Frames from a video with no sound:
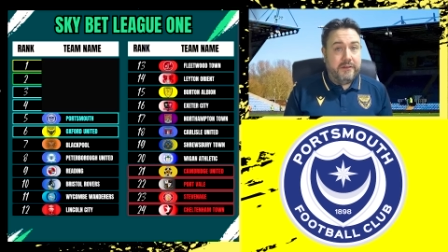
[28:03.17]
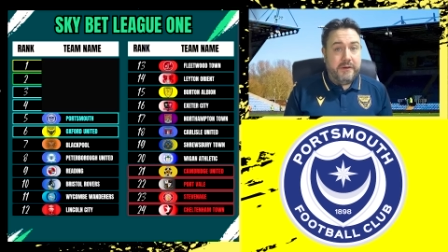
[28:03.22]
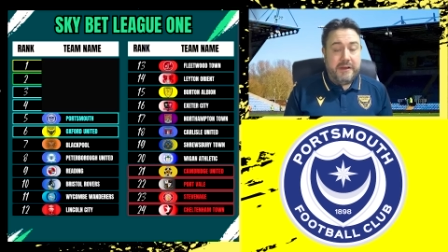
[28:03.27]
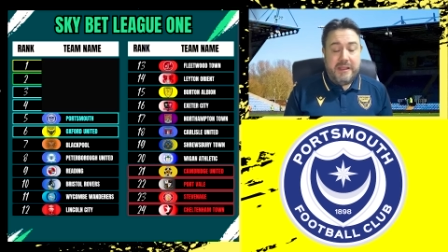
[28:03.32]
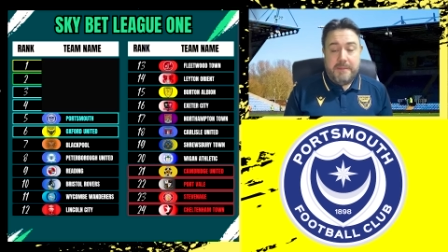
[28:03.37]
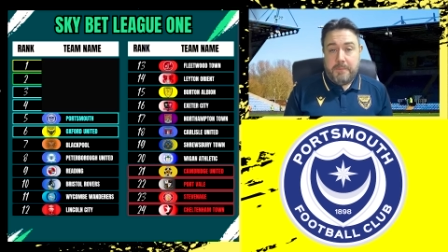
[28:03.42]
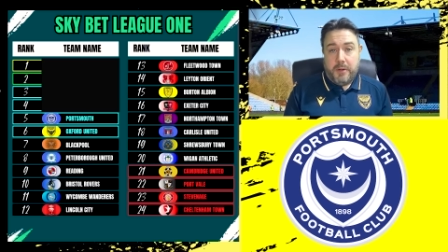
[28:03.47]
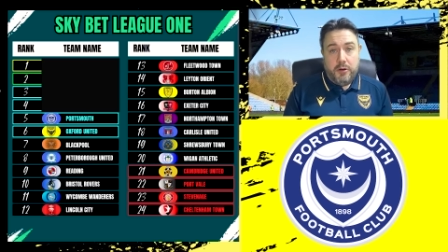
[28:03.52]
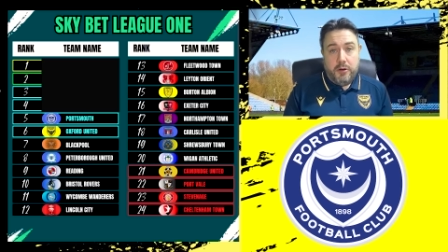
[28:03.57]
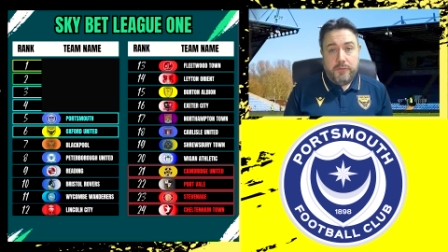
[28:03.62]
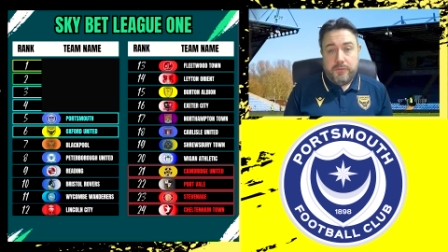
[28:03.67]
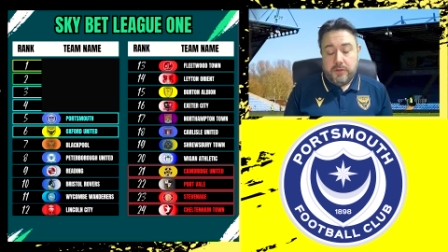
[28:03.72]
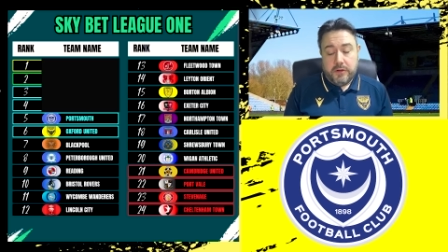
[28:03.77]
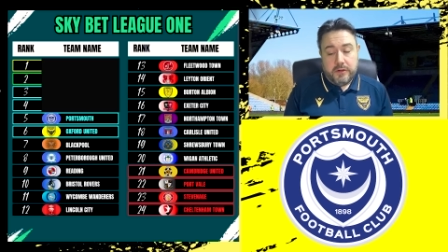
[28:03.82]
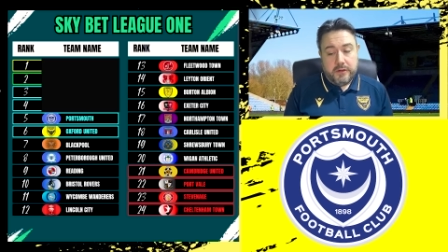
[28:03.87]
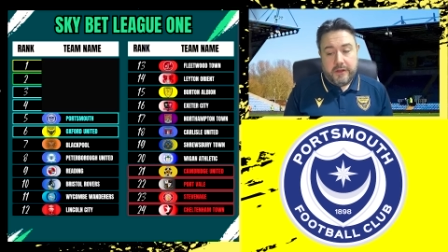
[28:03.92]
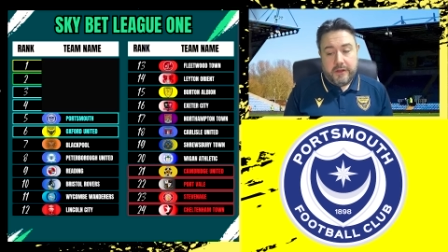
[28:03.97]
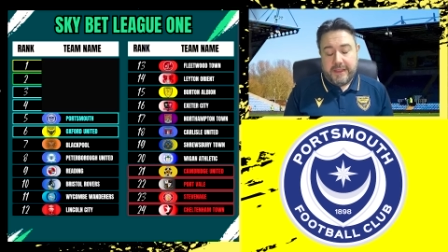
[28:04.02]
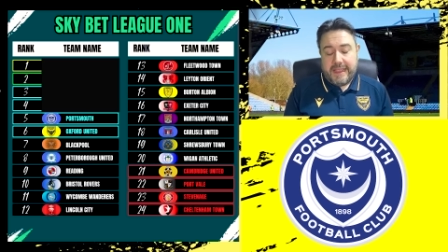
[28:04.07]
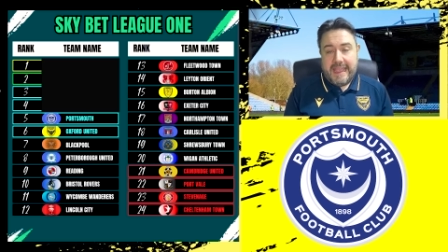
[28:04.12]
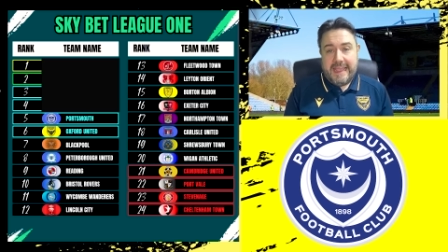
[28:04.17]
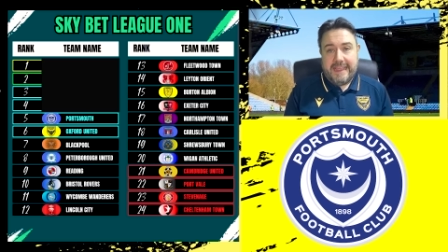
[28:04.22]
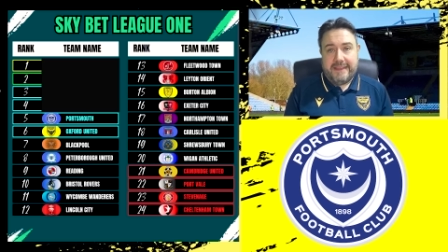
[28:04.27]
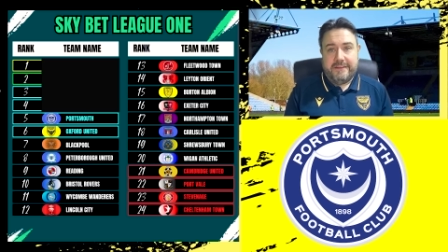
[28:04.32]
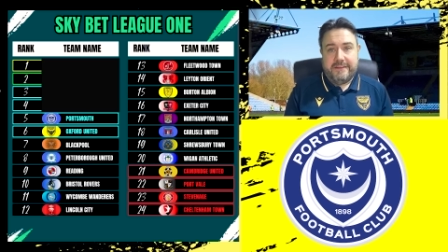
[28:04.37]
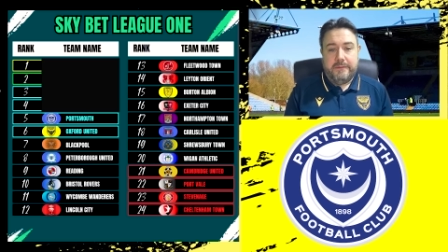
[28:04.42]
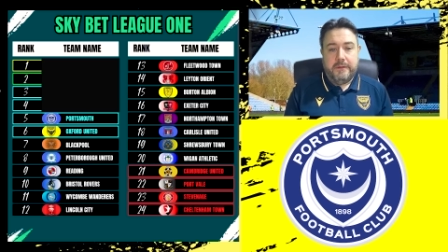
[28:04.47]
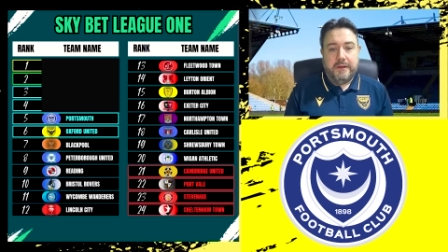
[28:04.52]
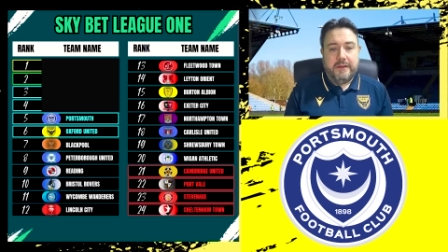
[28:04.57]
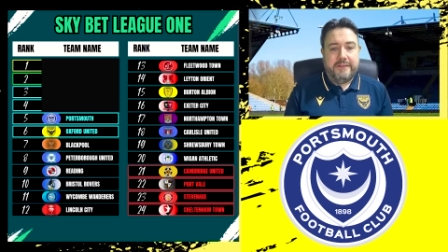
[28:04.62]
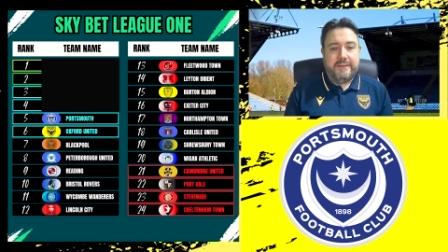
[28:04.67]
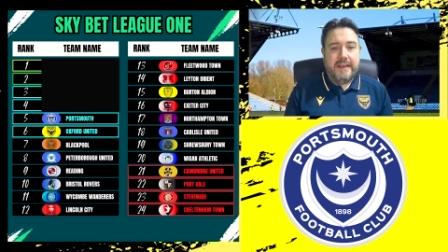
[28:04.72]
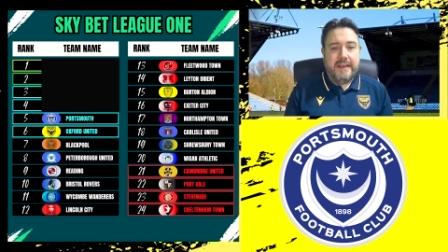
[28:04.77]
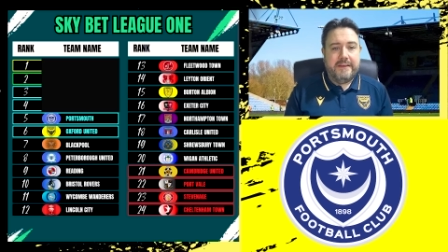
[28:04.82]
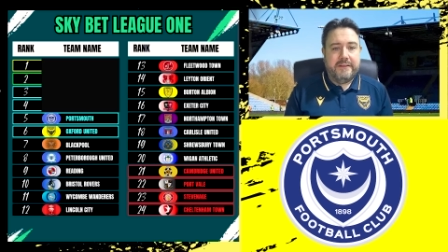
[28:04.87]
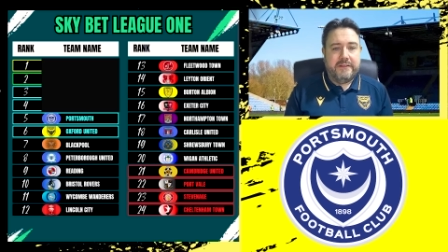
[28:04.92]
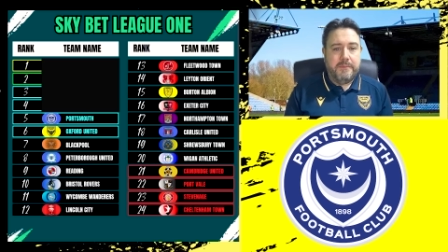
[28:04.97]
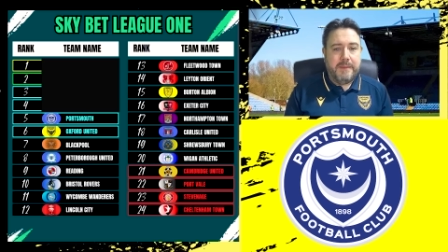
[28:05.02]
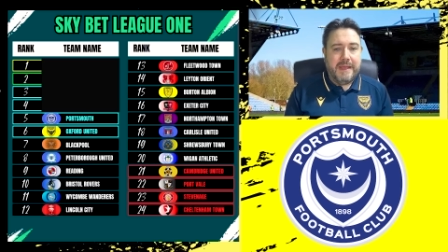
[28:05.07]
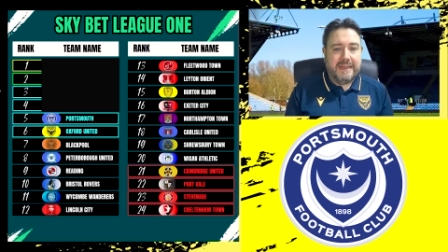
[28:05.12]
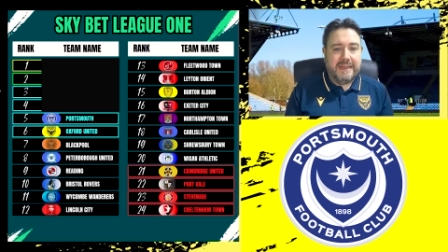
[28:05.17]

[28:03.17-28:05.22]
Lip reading: and they both look like excellent centre-backs.